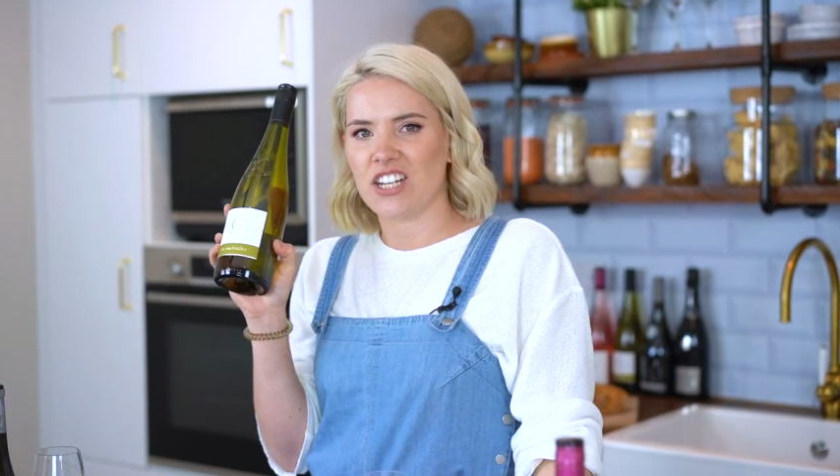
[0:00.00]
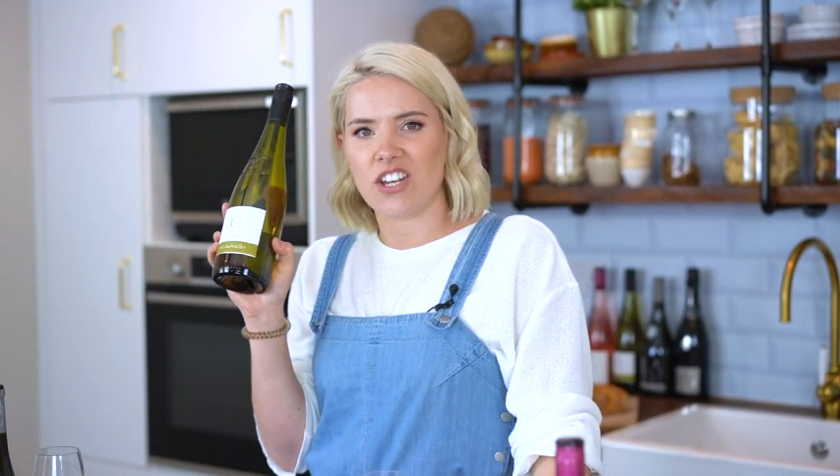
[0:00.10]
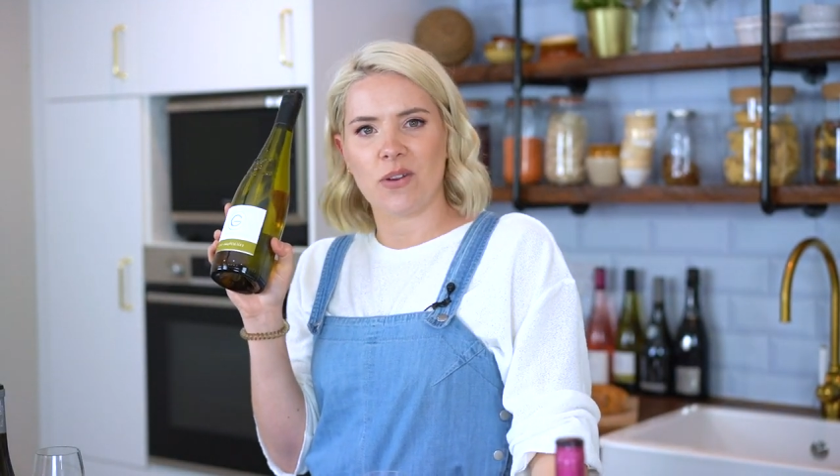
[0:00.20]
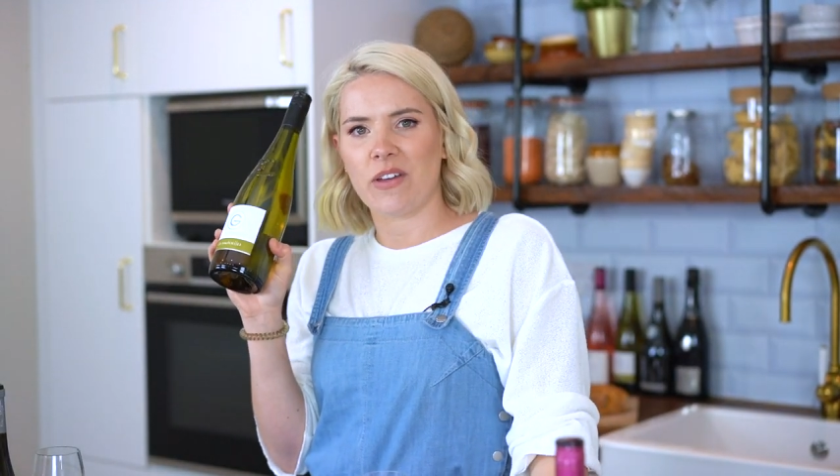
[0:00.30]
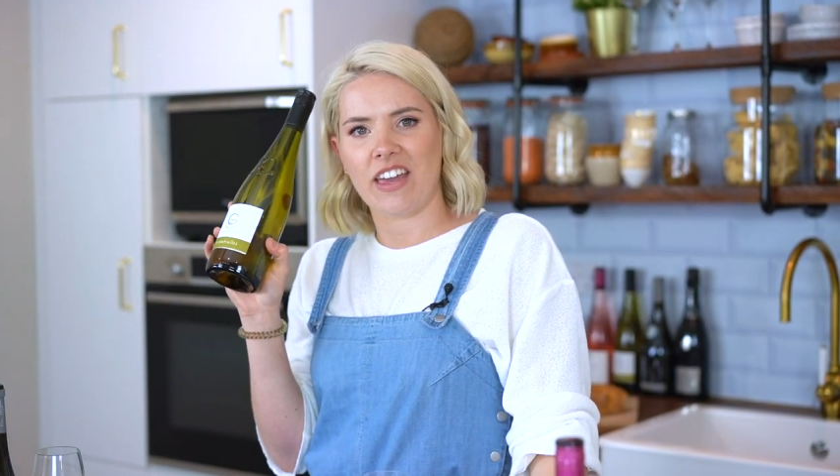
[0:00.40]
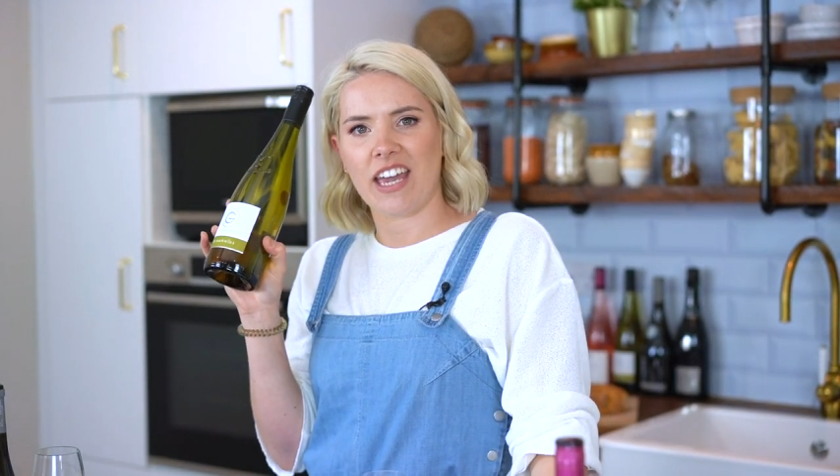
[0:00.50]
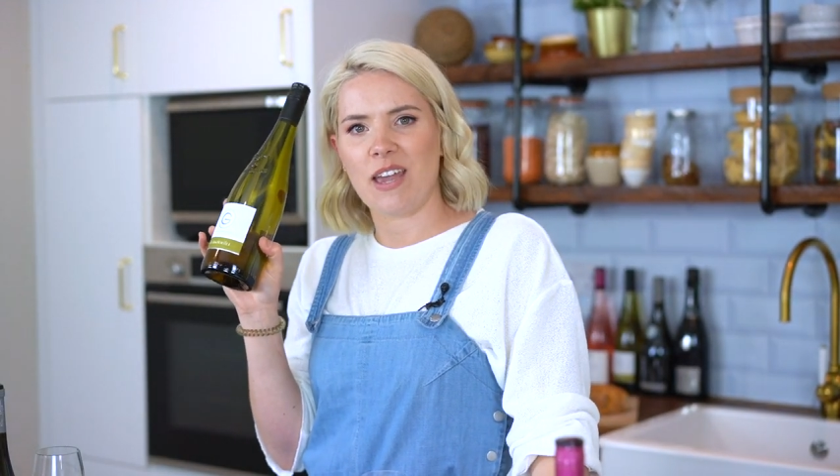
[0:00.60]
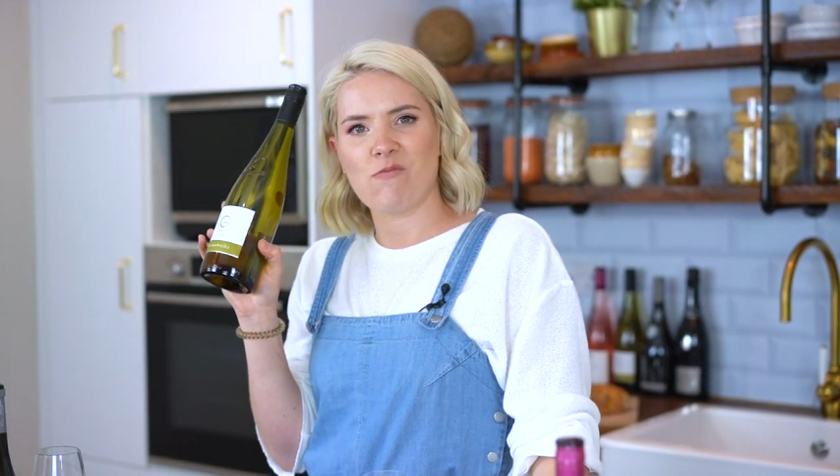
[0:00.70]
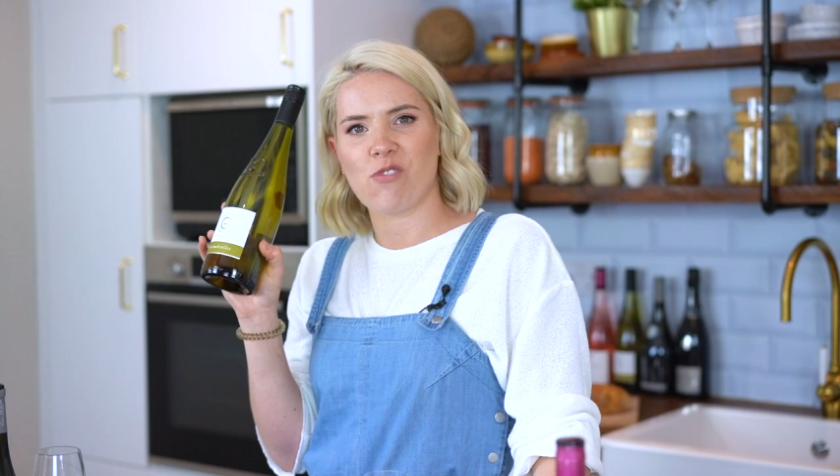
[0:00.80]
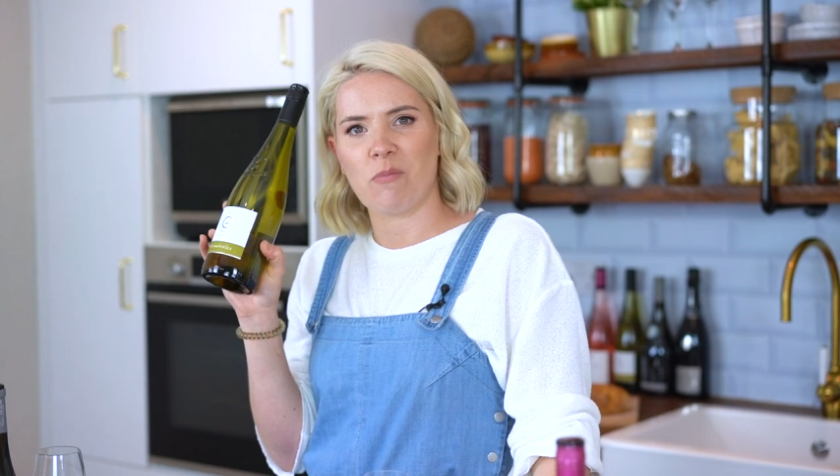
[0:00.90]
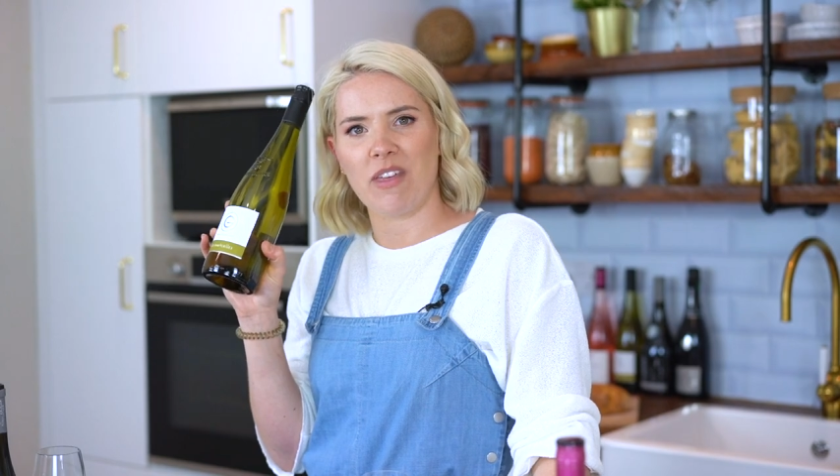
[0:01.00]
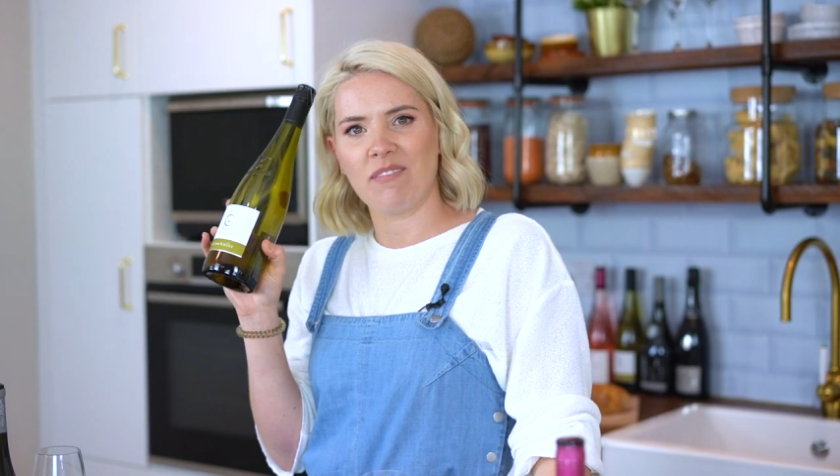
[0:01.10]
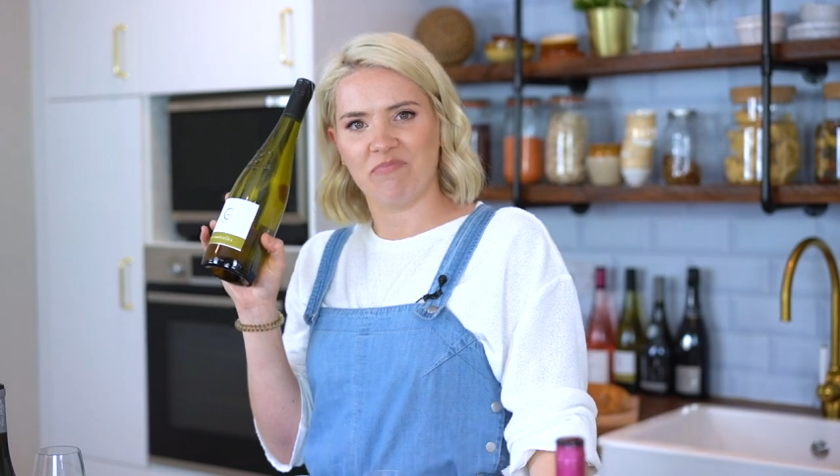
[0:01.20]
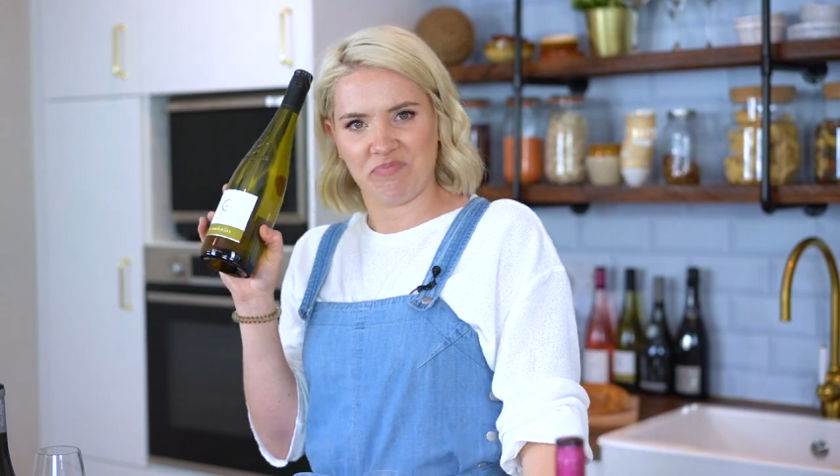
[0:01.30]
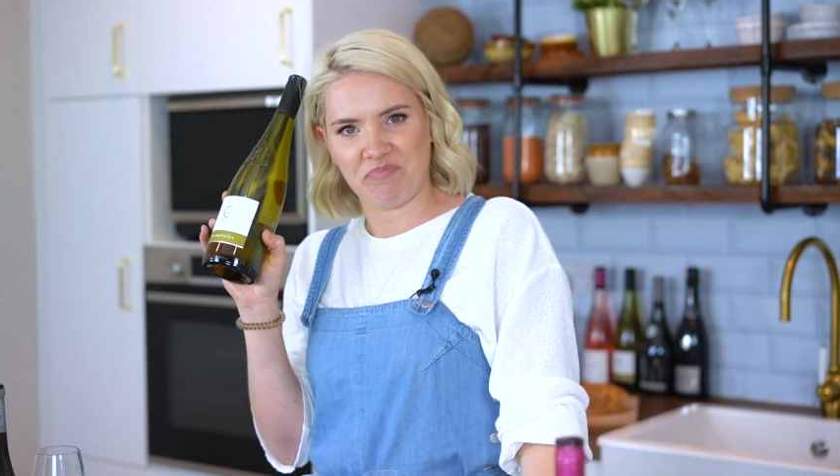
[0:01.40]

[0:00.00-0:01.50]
I don't know where that came from then.